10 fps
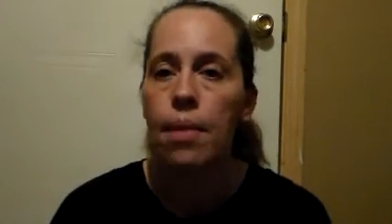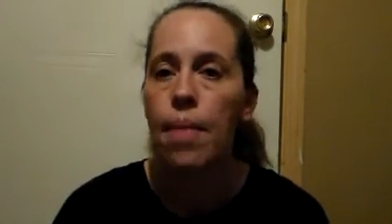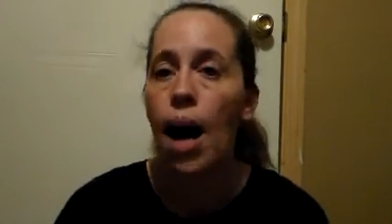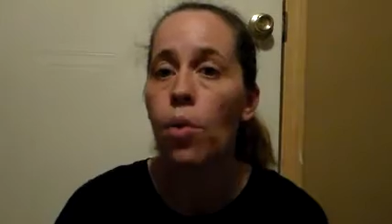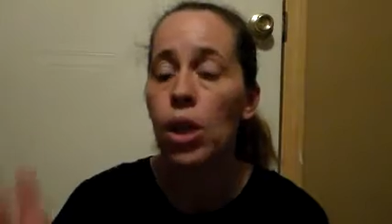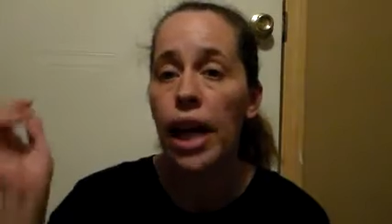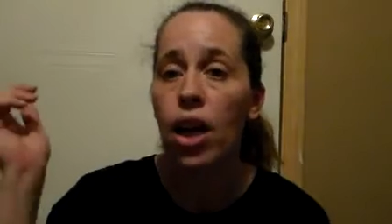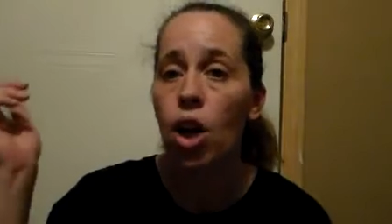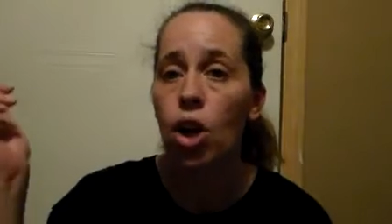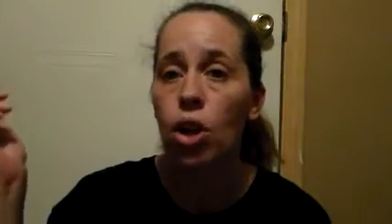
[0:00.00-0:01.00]
Um, I
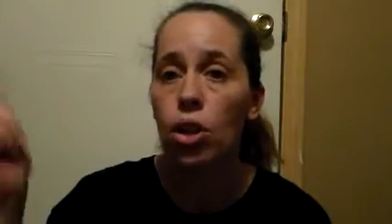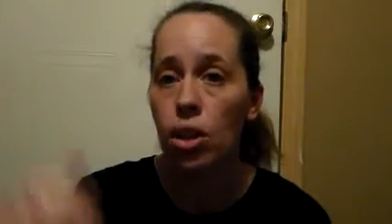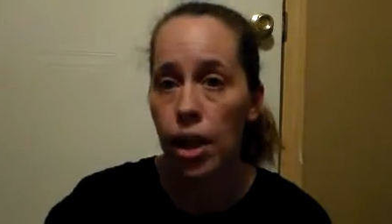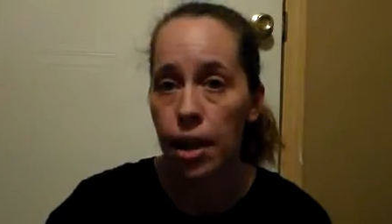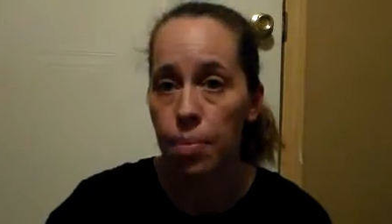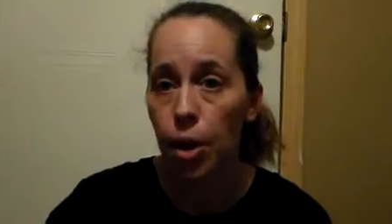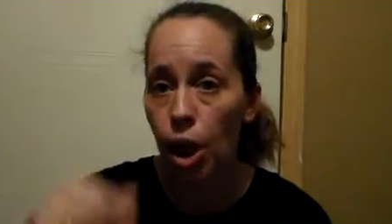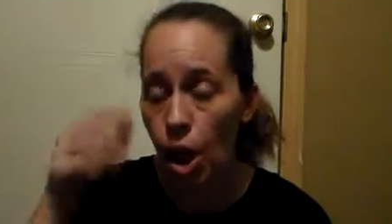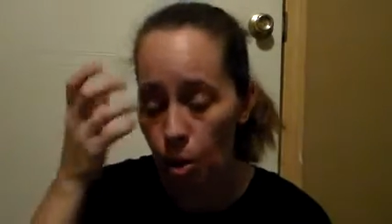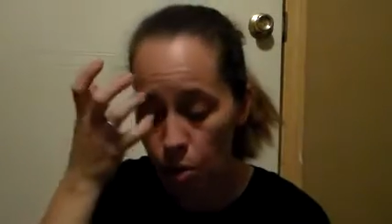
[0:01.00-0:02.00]
will link her
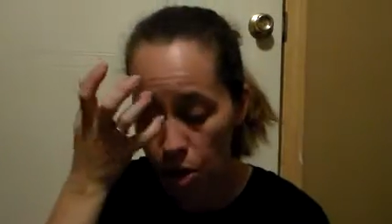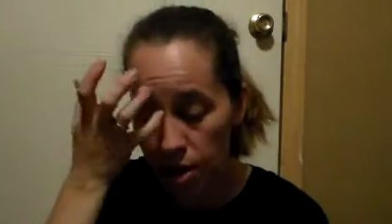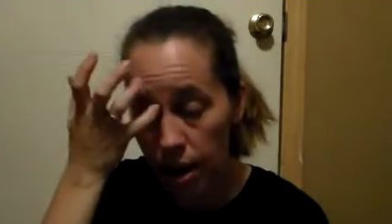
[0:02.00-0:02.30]
link below.